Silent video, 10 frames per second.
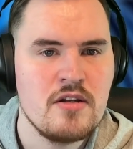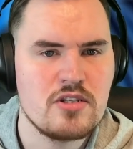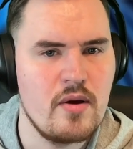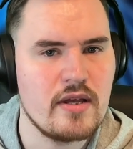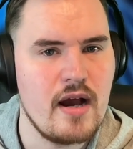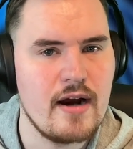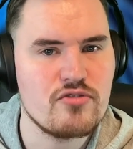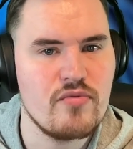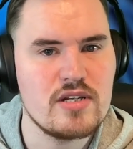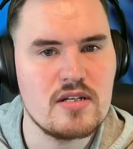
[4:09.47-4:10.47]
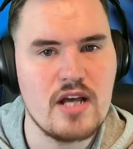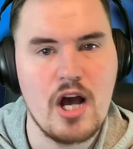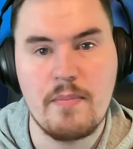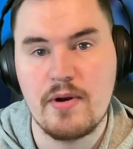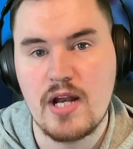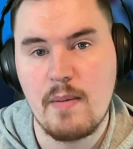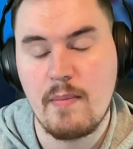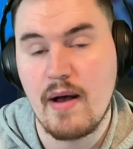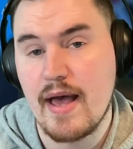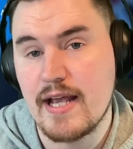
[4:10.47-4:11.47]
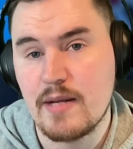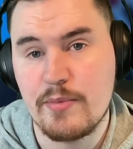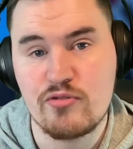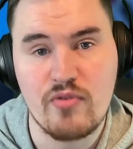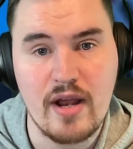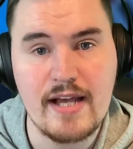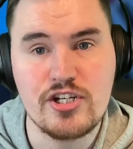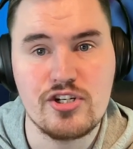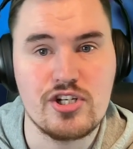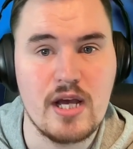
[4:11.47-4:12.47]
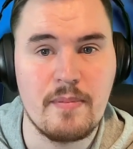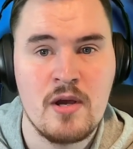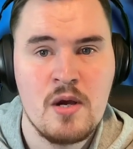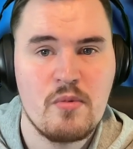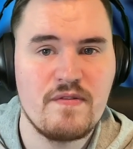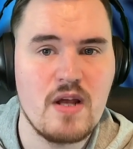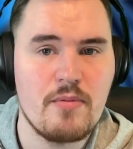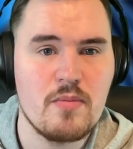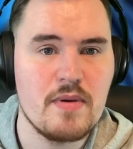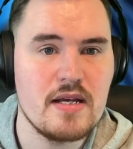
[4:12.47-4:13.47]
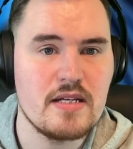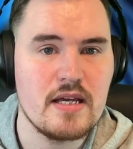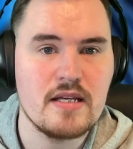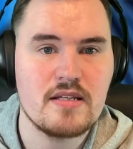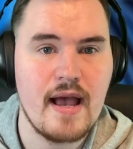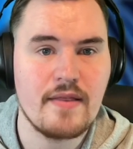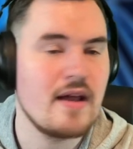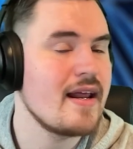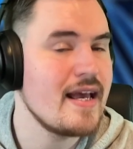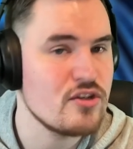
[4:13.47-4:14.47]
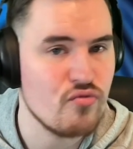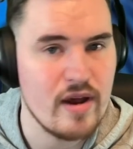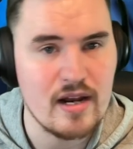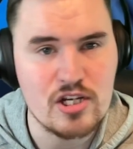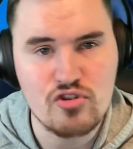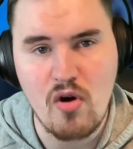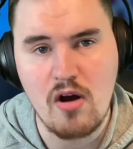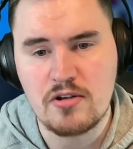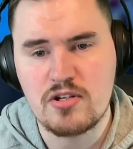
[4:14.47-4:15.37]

Tony Khan has recently opened up about AEW's relationship with WBD saying that it is really strong.